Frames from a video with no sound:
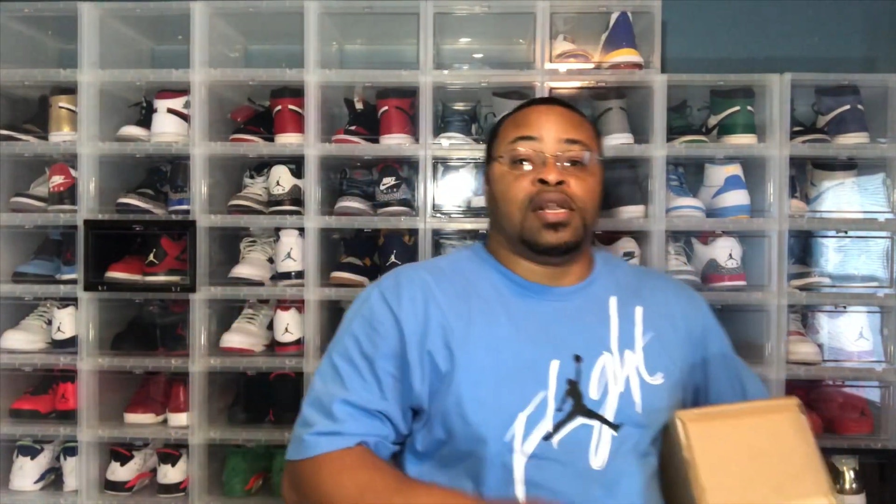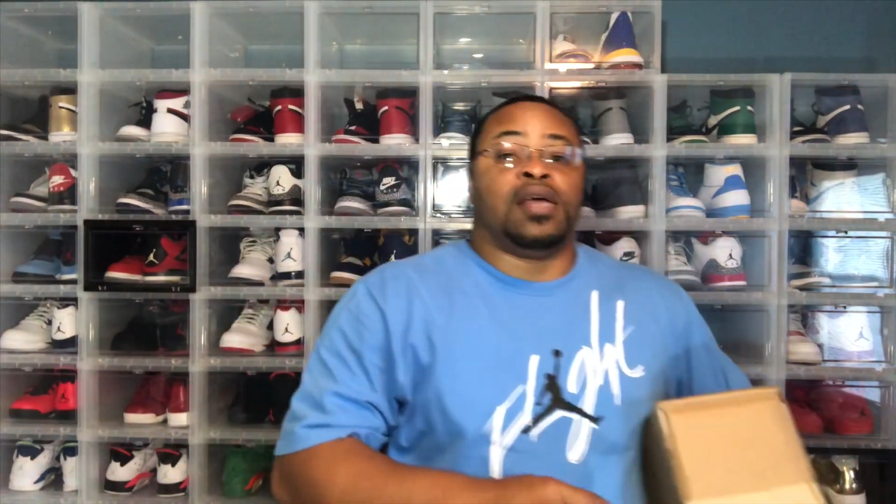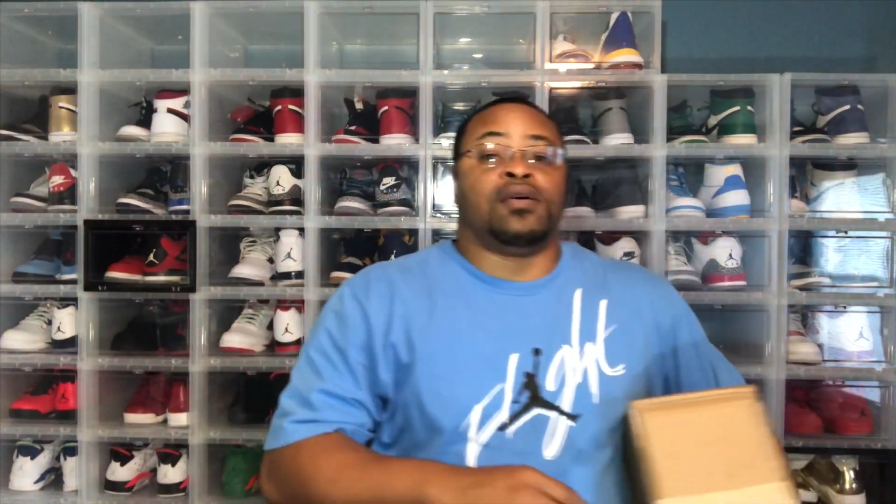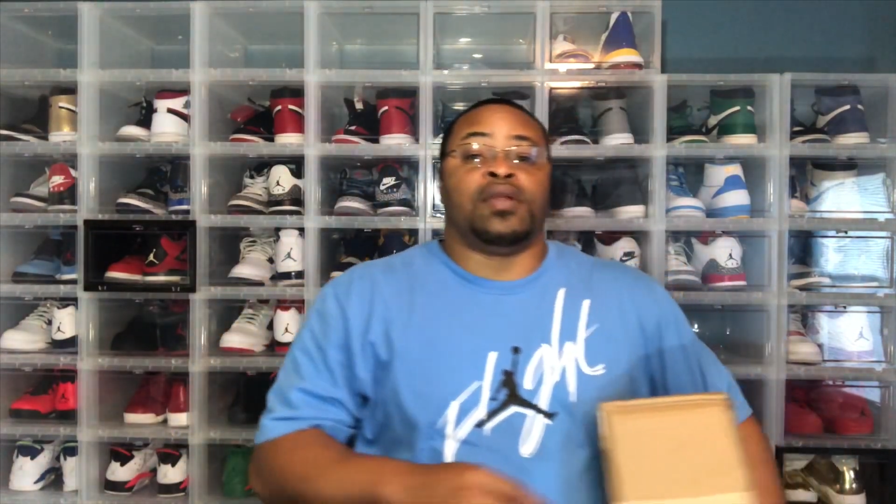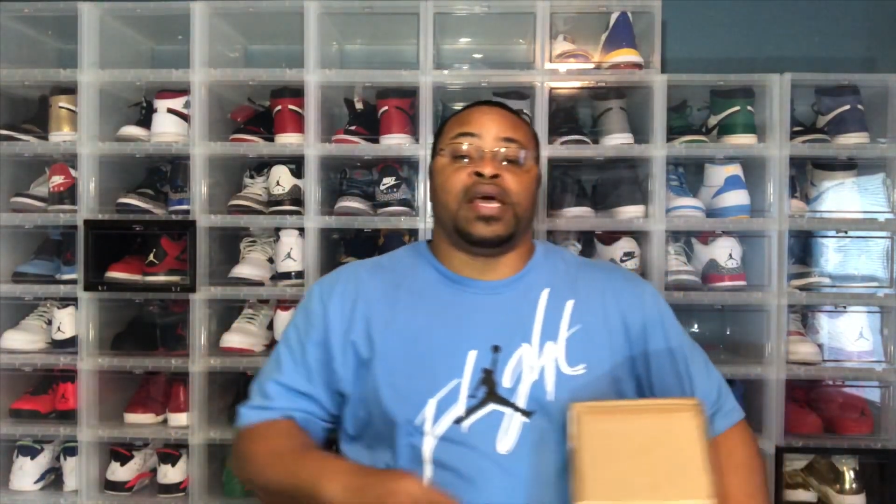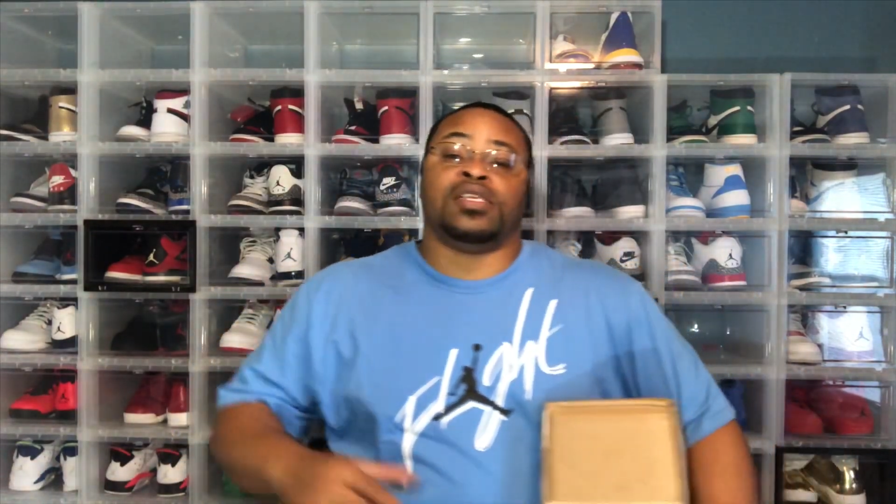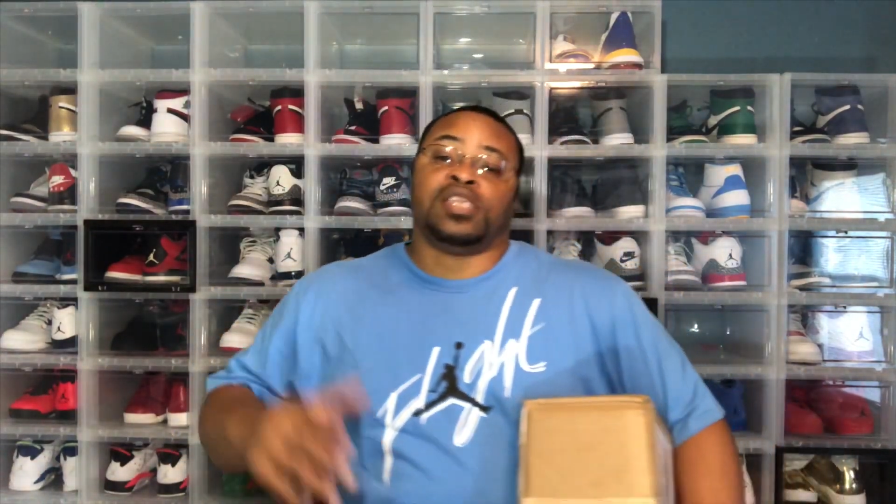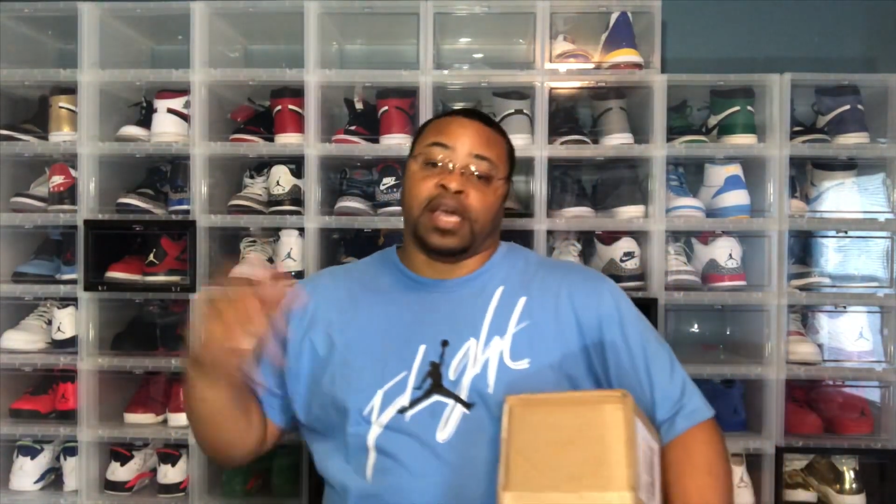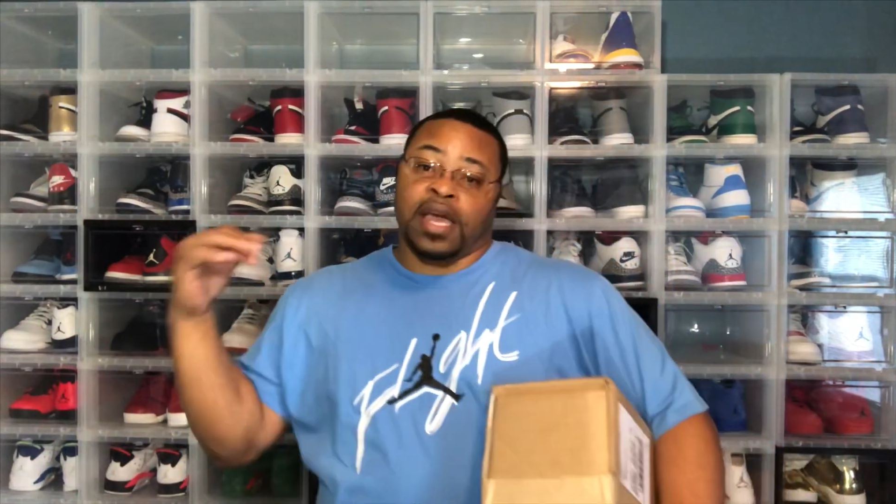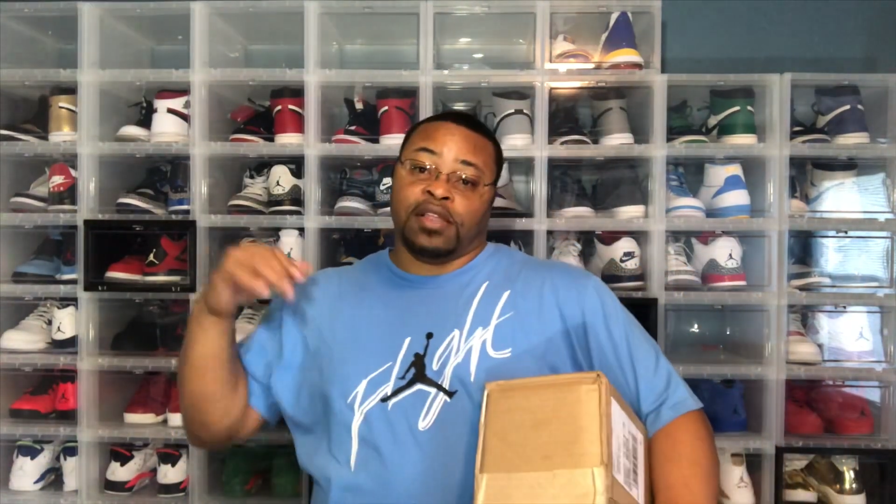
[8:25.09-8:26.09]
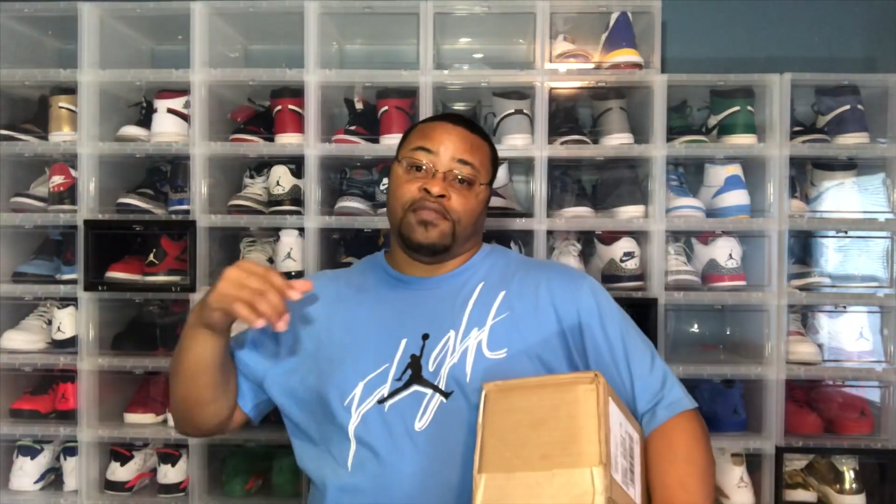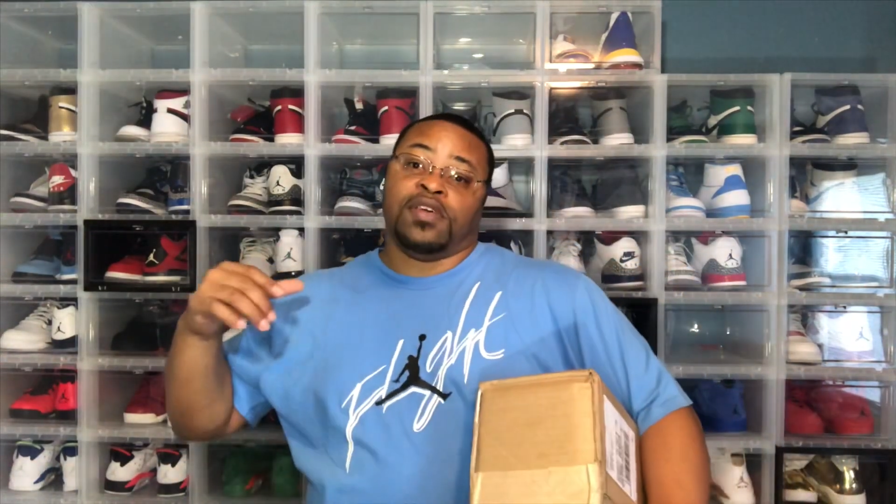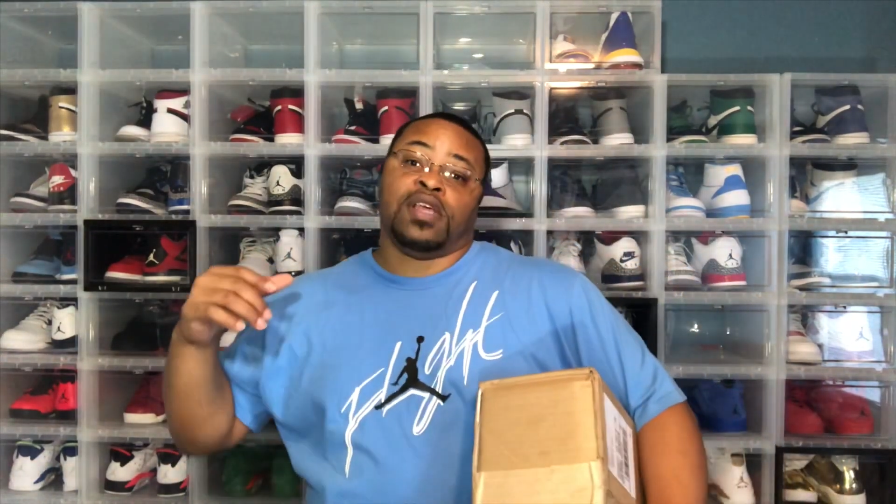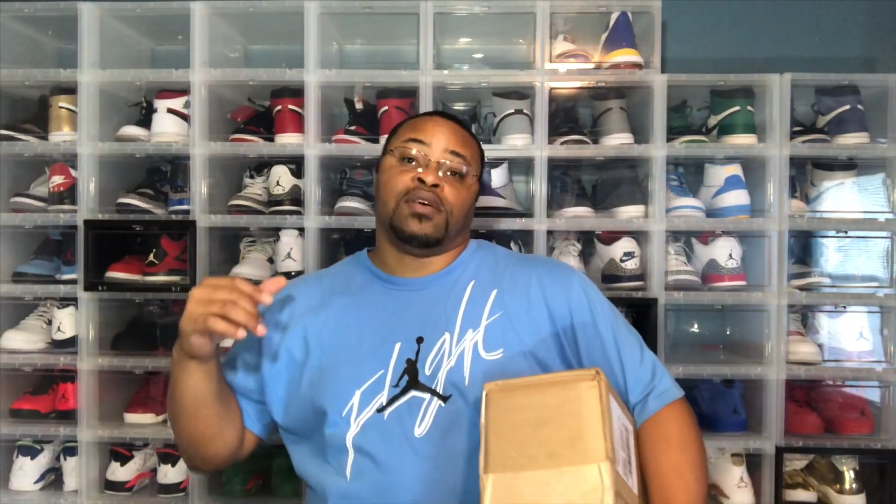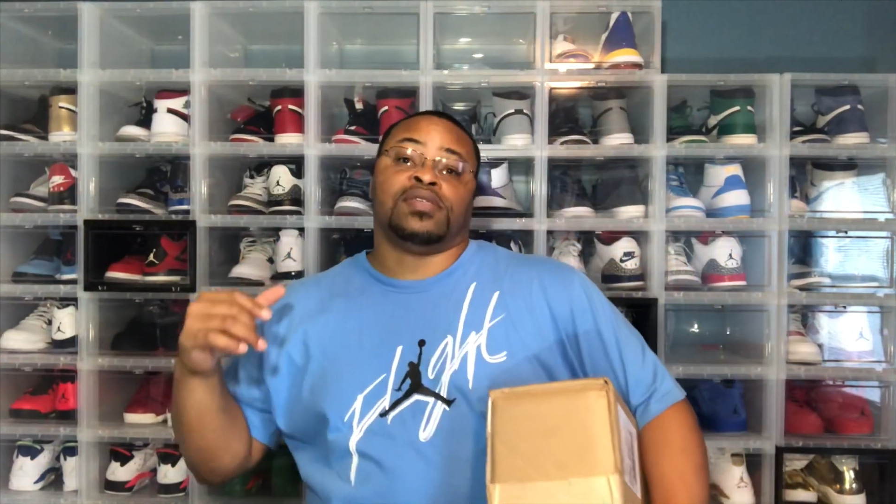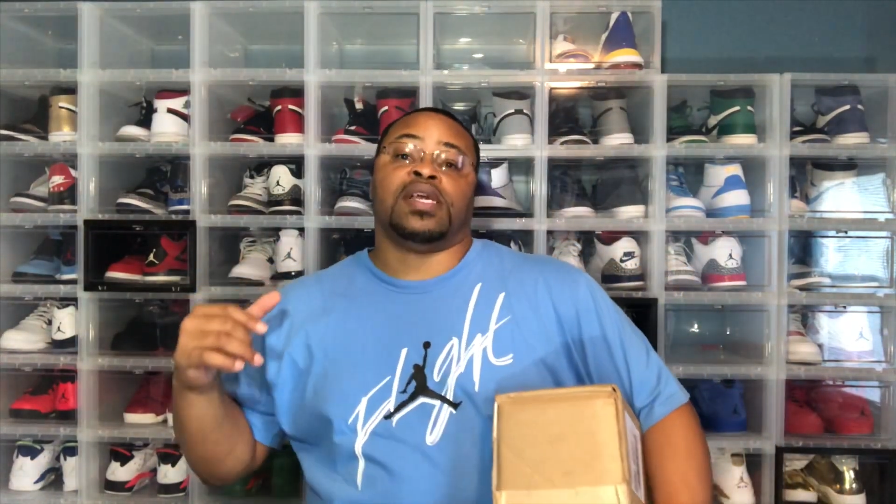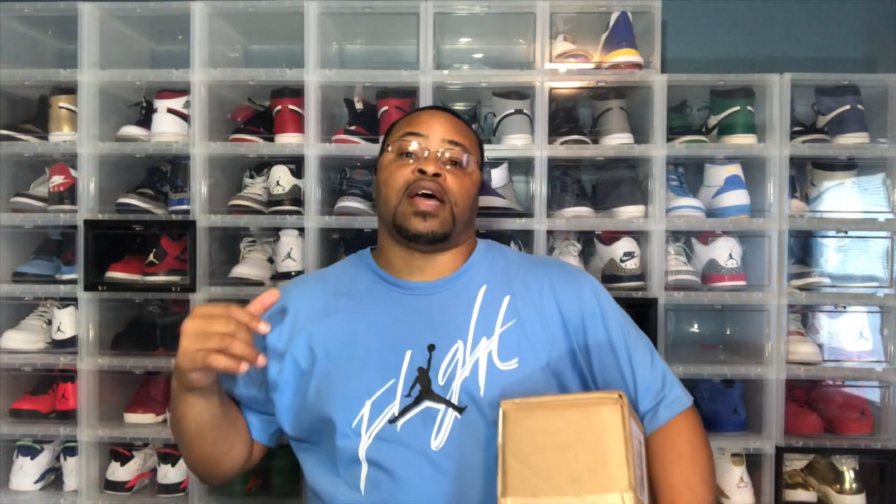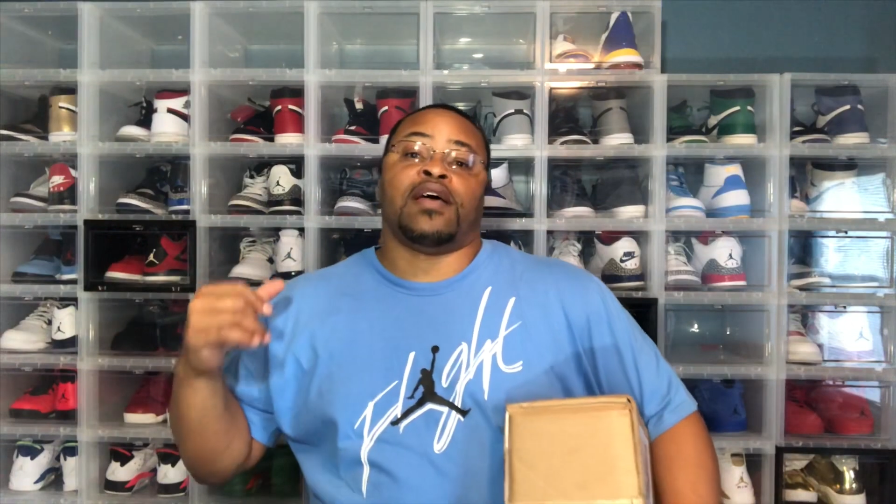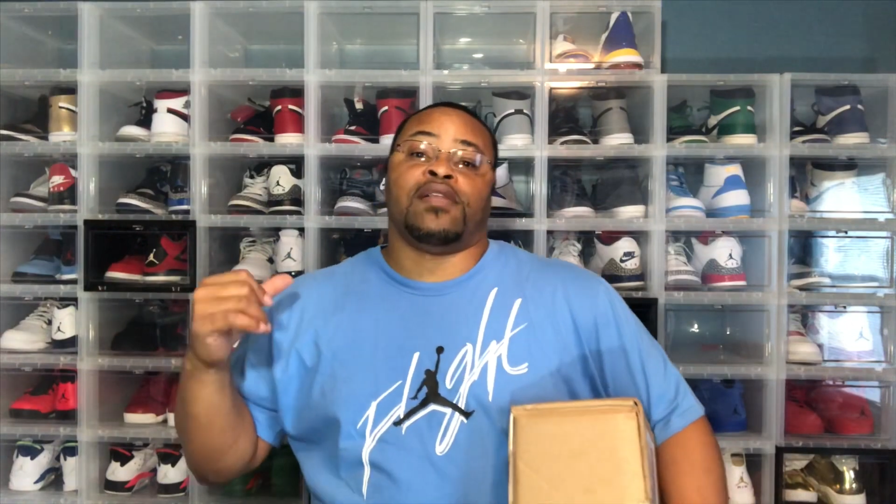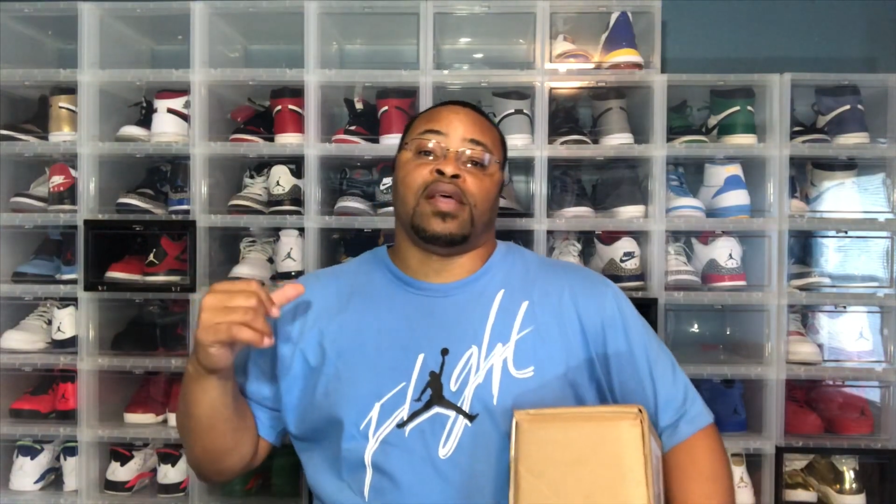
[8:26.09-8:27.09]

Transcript: click on that and check out the videos that I